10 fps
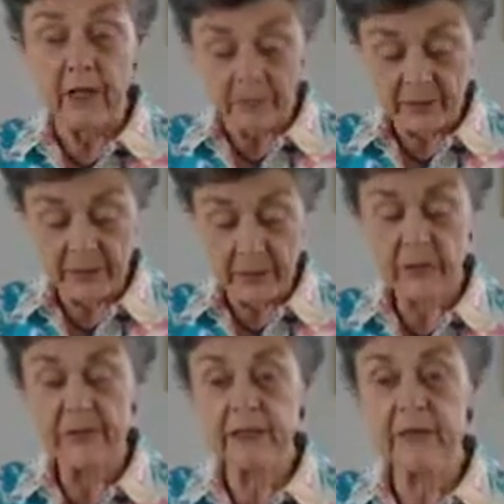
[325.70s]
but now
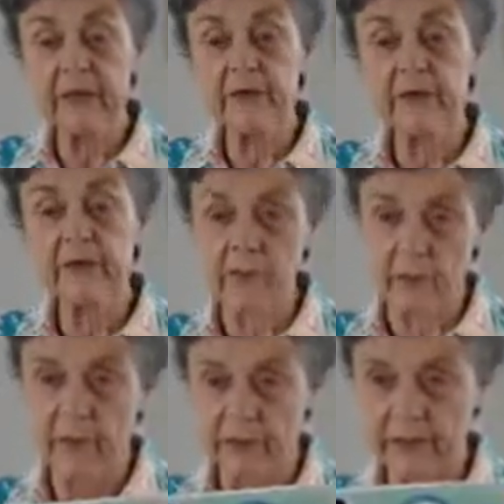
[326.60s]
we see that
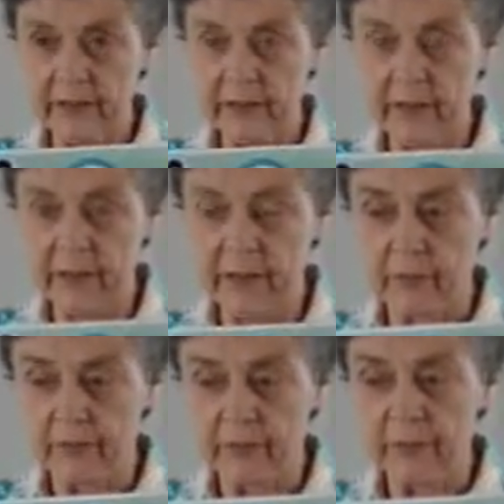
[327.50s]
strawberries have taken
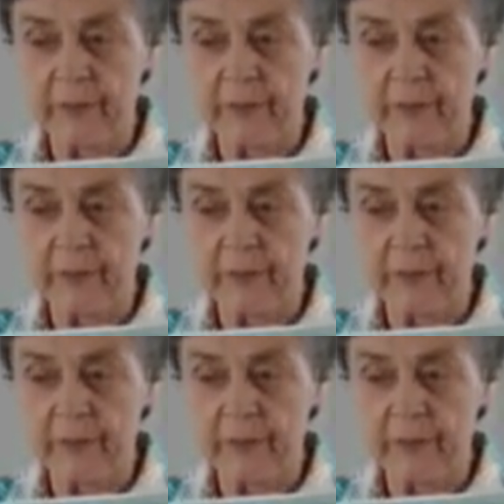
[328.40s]
over.